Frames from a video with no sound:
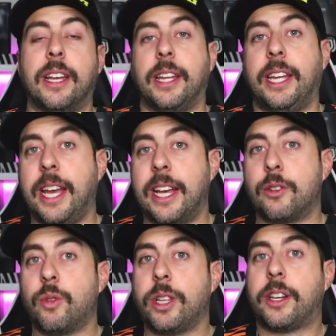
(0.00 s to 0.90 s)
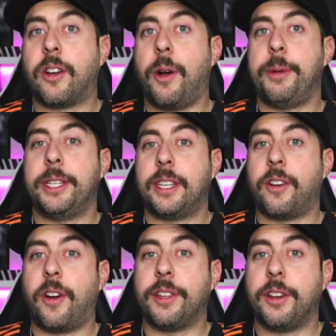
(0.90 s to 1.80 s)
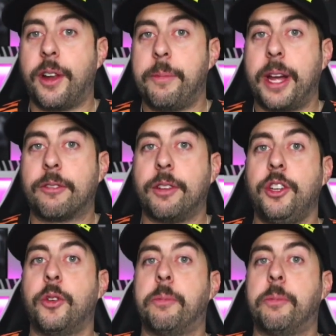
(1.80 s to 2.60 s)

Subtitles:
he hasn't really commented on the automatic renewal,